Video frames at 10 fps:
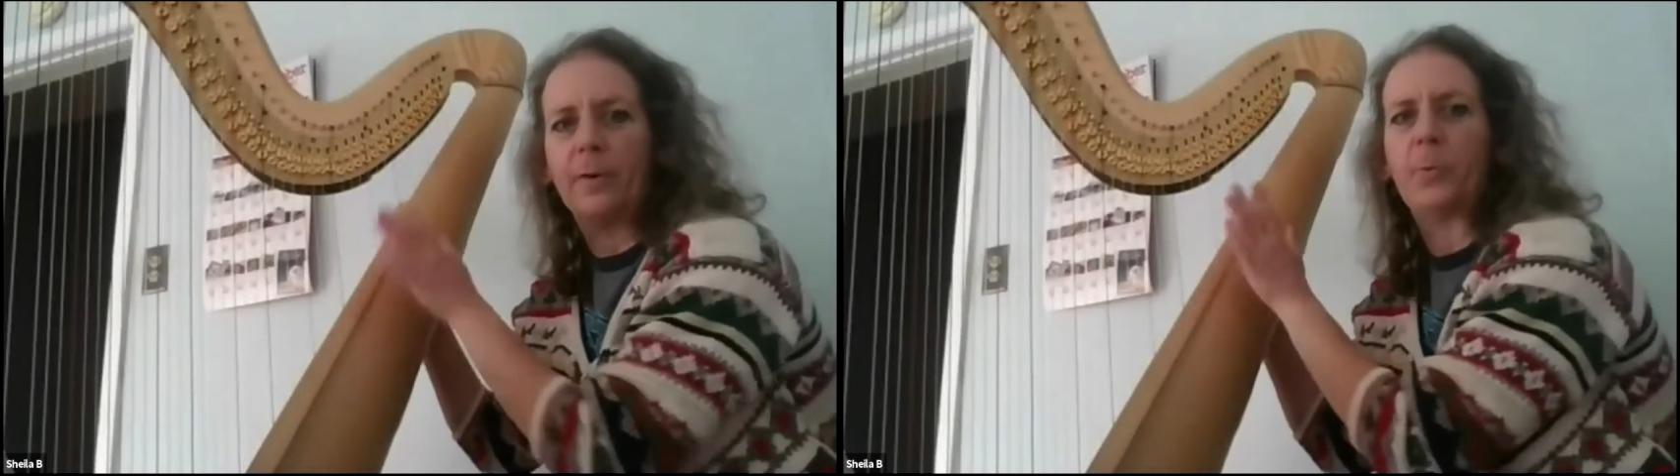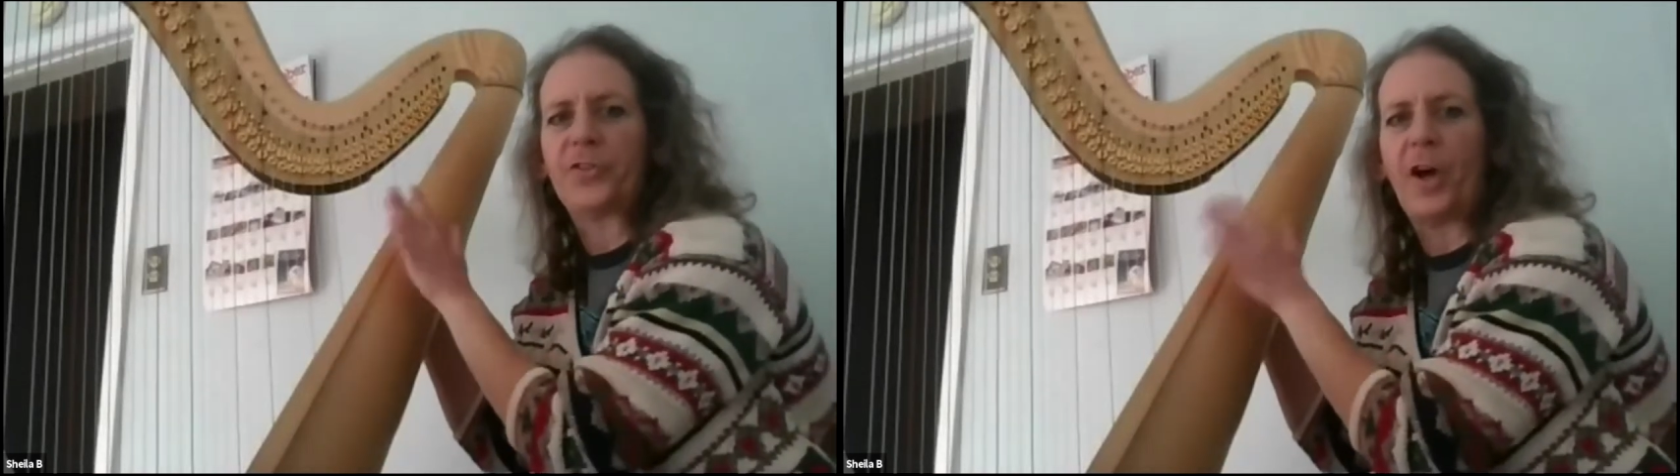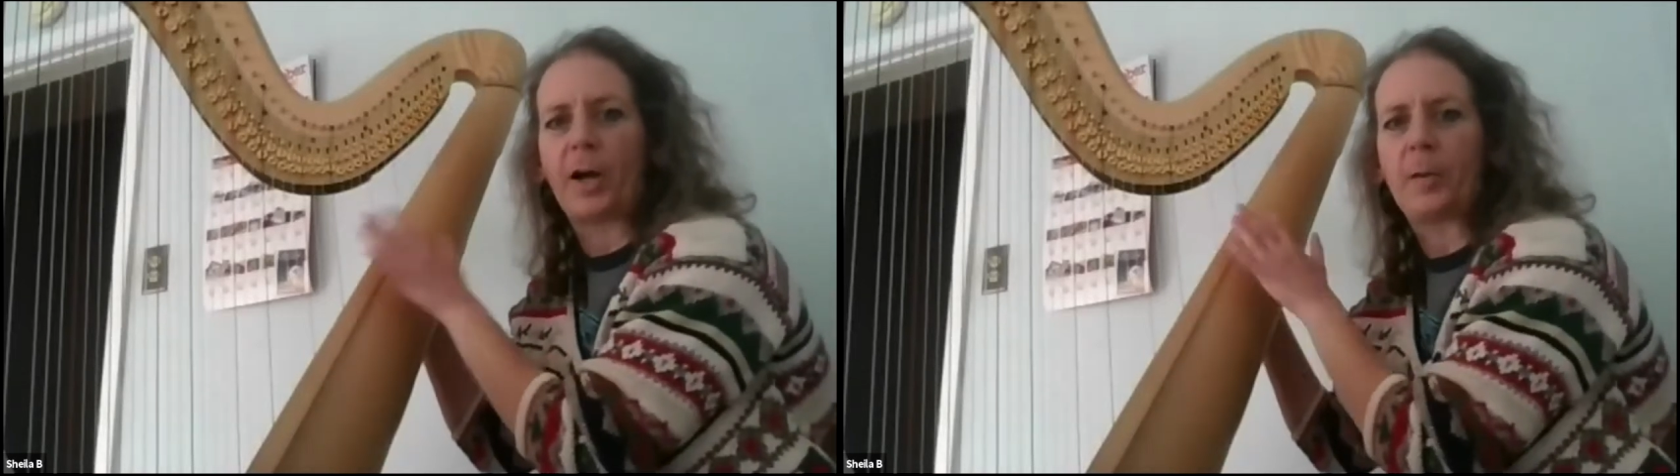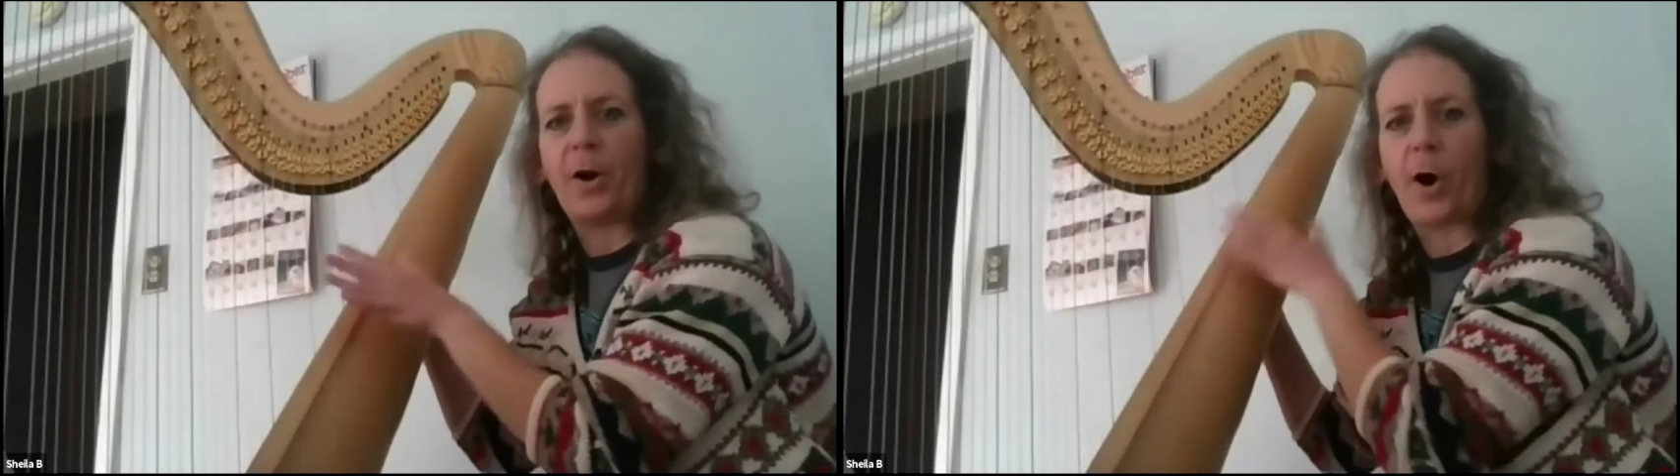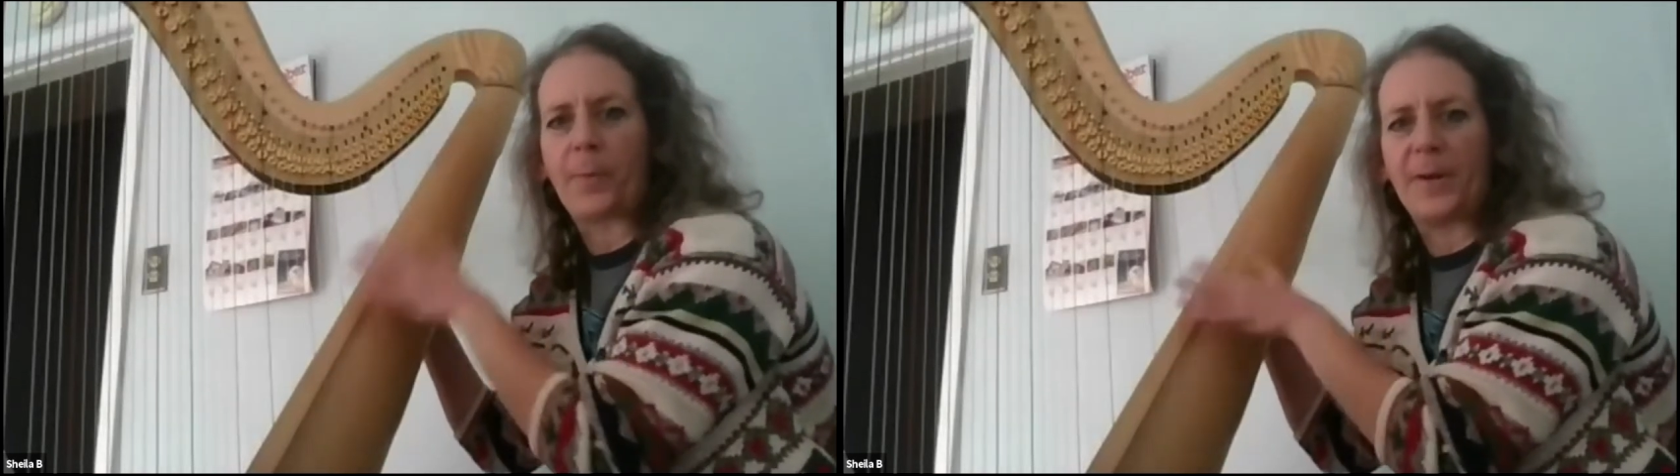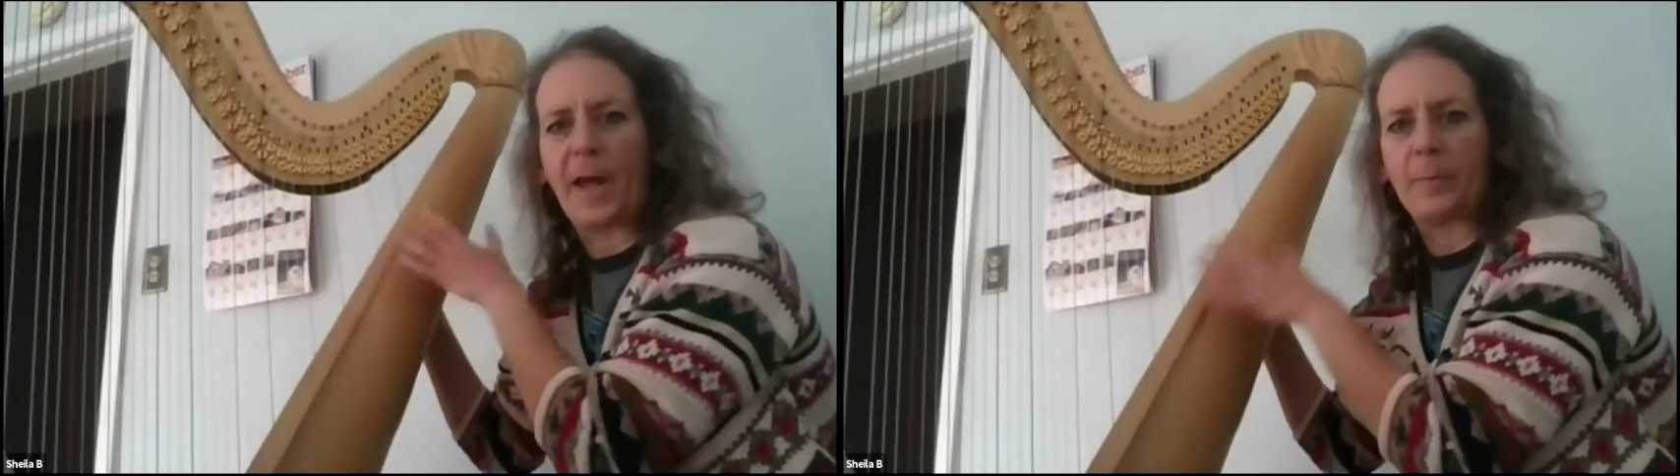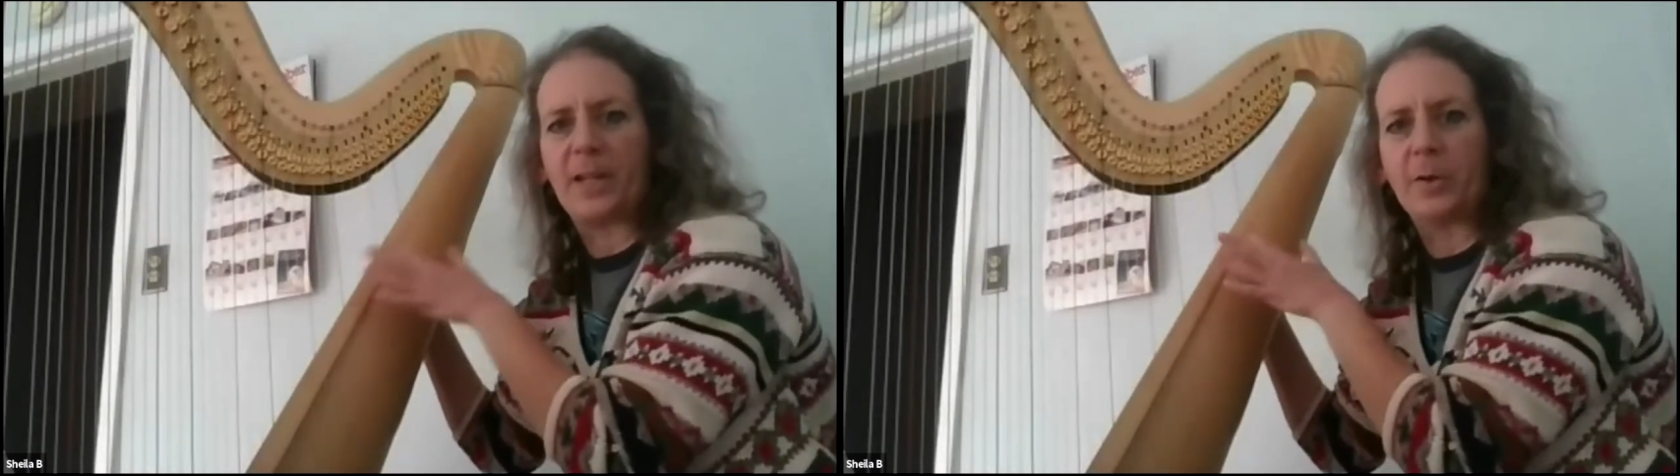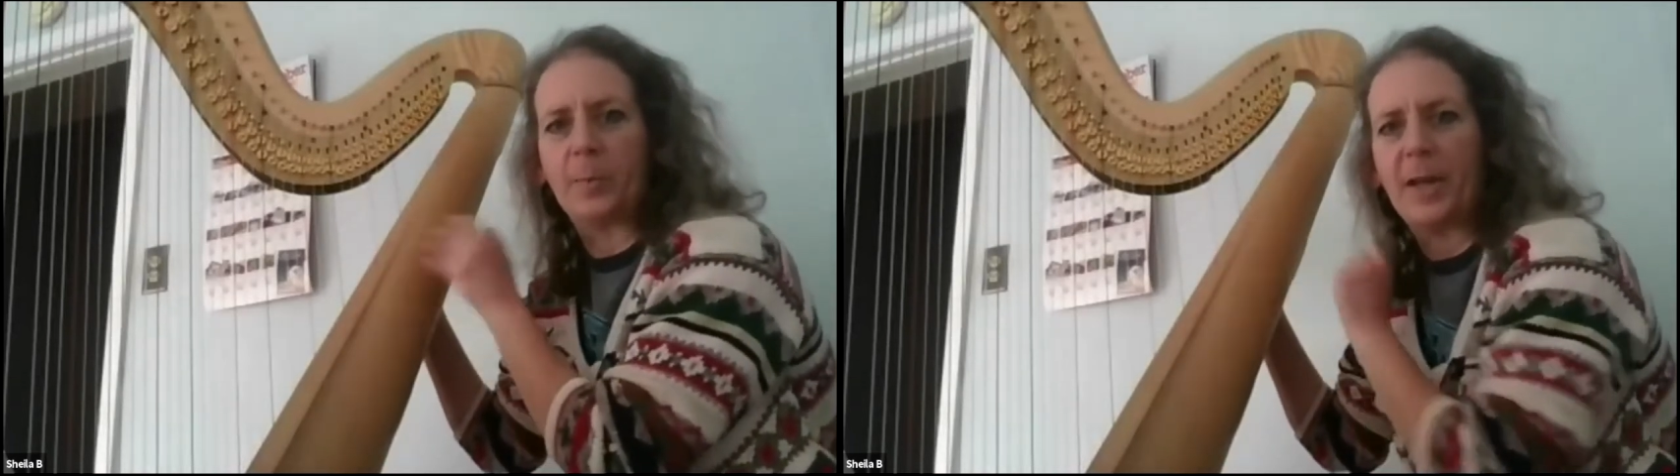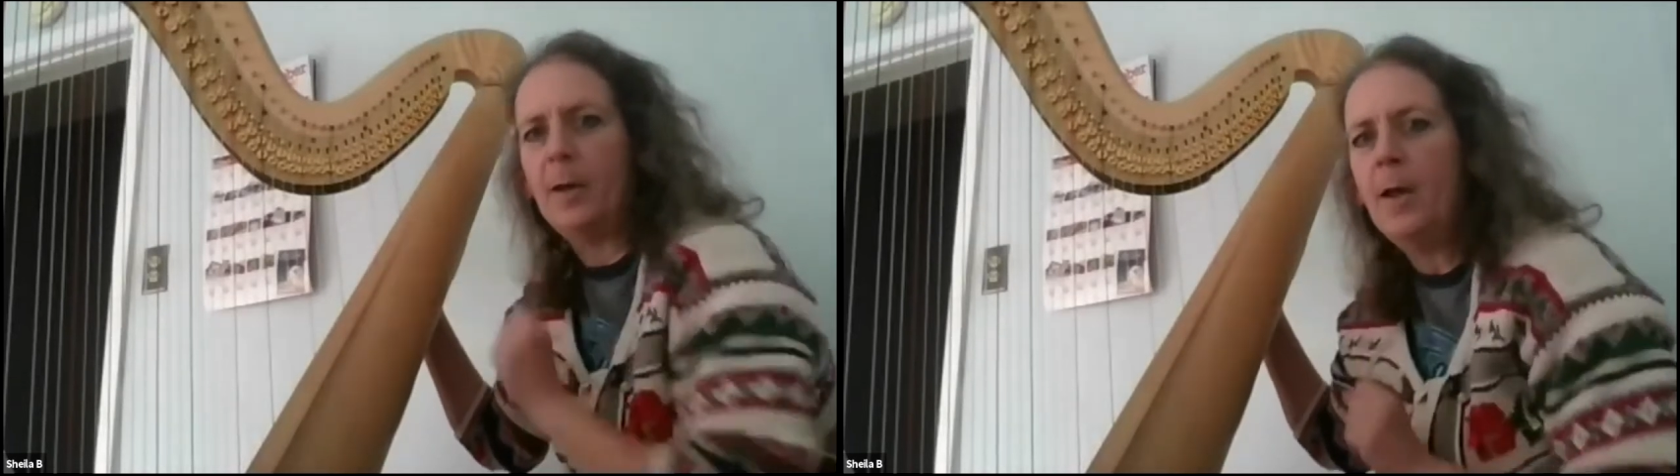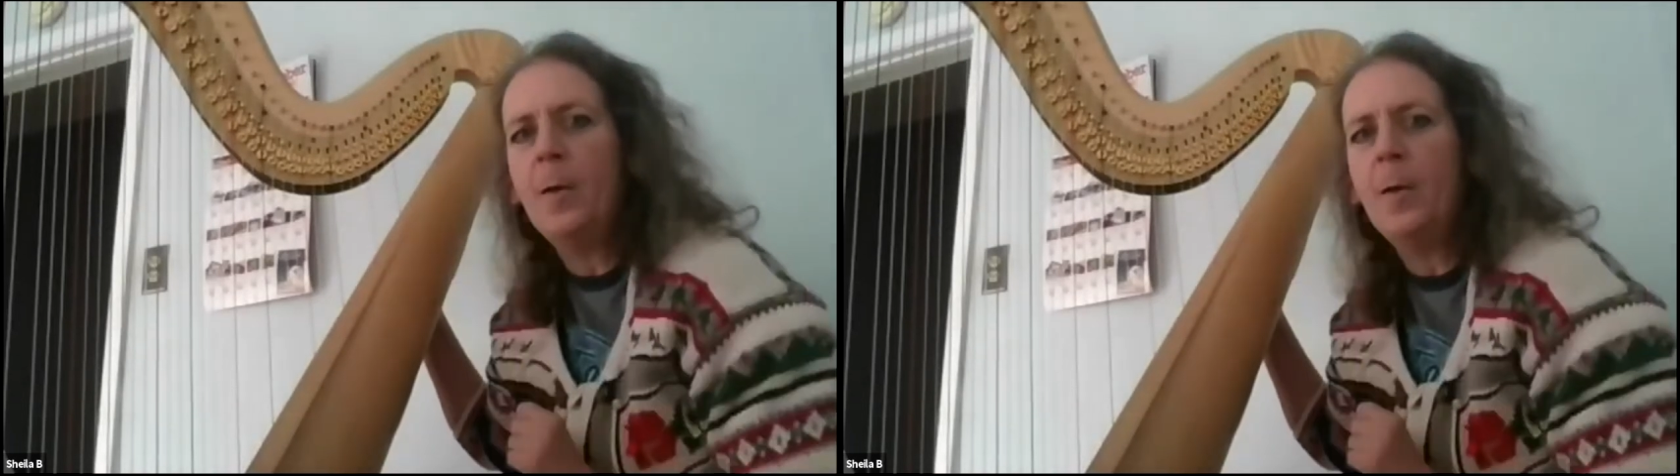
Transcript: We'll talk about harp anatomy in a little bit.